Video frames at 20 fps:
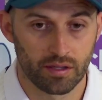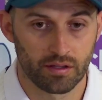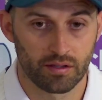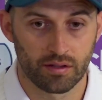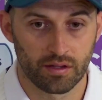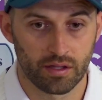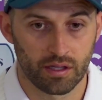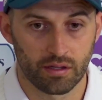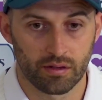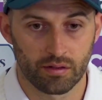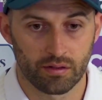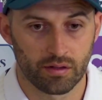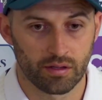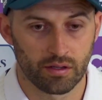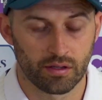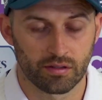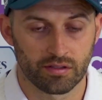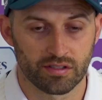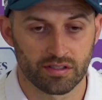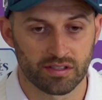
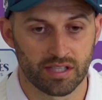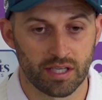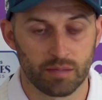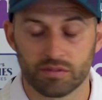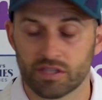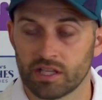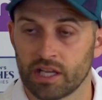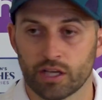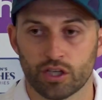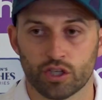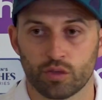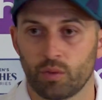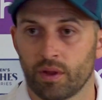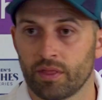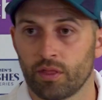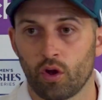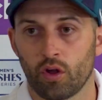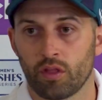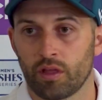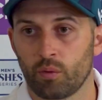the team selection
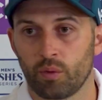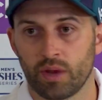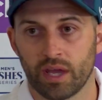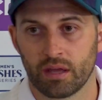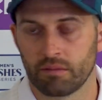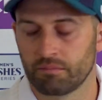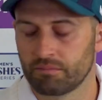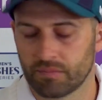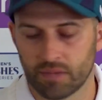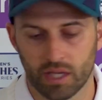went the other way.